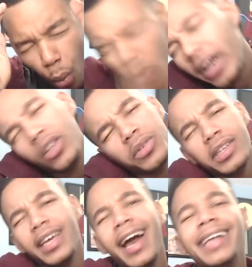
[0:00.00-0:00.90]
What a
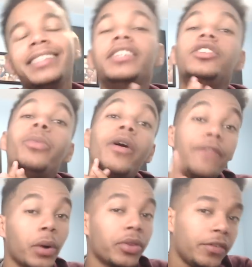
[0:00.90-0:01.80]
dooski, guys. It's your boy,
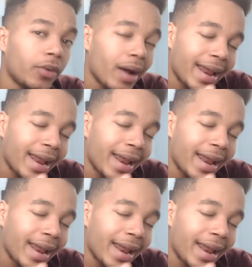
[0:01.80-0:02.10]
Fail34,